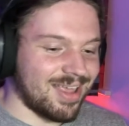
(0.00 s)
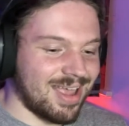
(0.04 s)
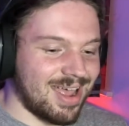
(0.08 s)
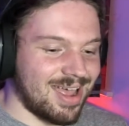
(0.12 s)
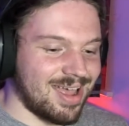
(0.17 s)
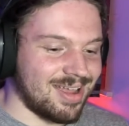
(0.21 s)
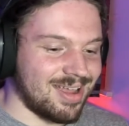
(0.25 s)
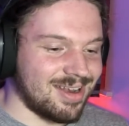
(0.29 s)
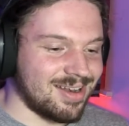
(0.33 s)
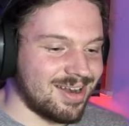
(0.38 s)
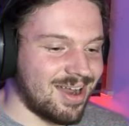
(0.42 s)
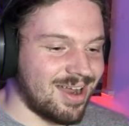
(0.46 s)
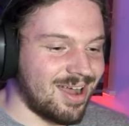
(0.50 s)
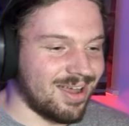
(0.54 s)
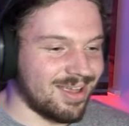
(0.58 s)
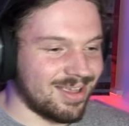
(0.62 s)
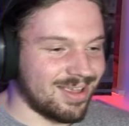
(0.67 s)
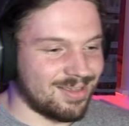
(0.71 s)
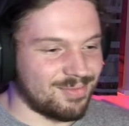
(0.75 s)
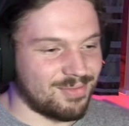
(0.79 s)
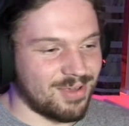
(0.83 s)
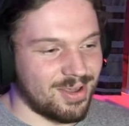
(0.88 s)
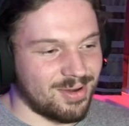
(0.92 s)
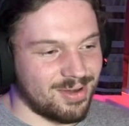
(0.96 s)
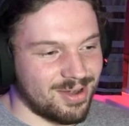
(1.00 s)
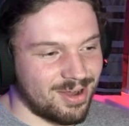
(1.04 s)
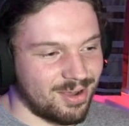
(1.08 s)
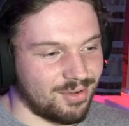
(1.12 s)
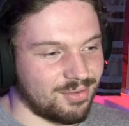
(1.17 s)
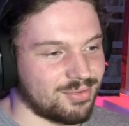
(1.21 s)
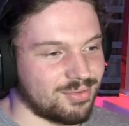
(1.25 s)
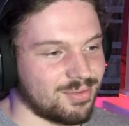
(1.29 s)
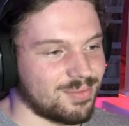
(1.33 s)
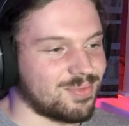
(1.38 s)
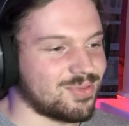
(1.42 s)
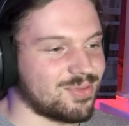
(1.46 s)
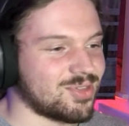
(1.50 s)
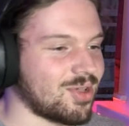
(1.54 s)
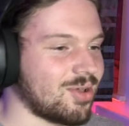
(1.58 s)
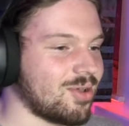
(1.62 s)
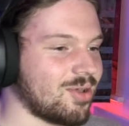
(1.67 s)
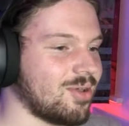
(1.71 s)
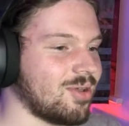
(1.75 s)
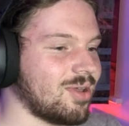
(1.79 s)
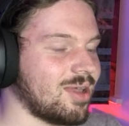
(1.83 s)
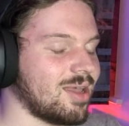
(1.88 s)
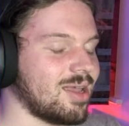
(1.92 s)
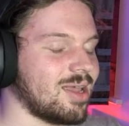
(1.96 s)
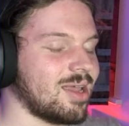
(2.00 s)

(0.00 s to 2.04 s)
No, fair enough. So